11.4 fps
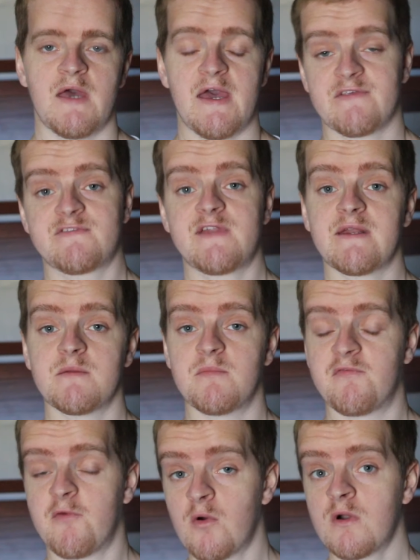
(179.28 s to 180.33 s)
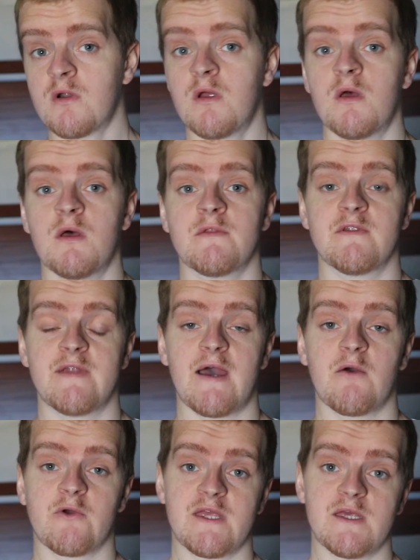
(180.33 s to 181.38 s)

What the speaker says: As stated before, the diet will